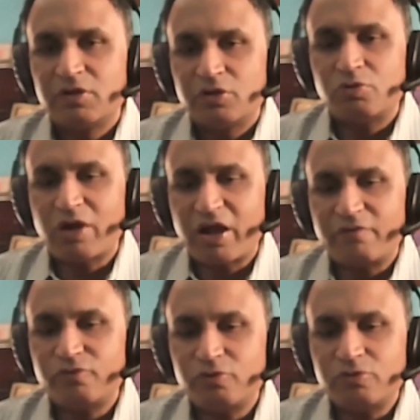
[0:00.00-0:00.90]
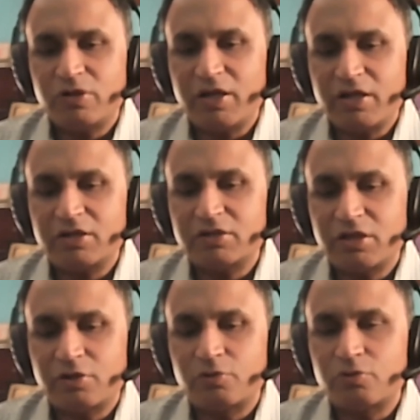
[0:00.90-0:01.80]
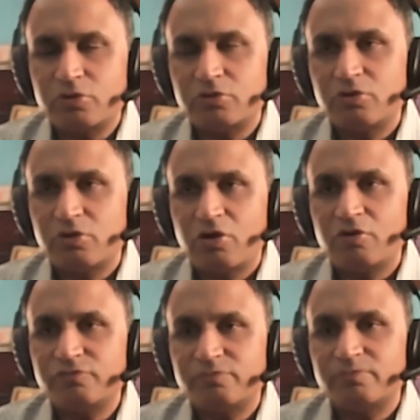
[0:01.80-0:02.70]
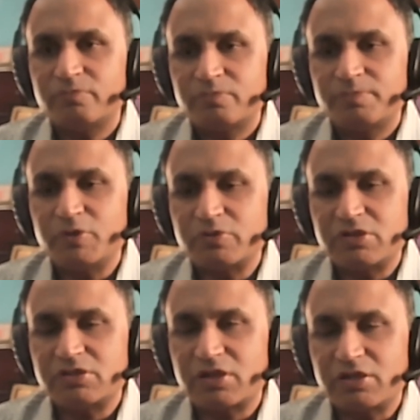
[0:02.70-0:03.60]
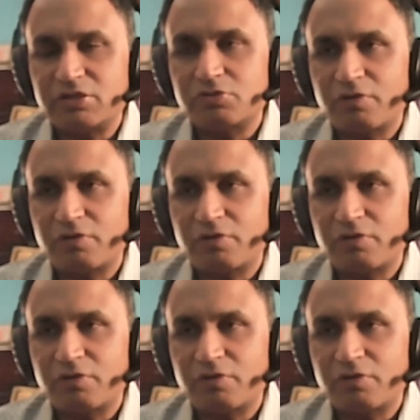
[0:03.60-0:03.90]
you have to clear the road of PUC science.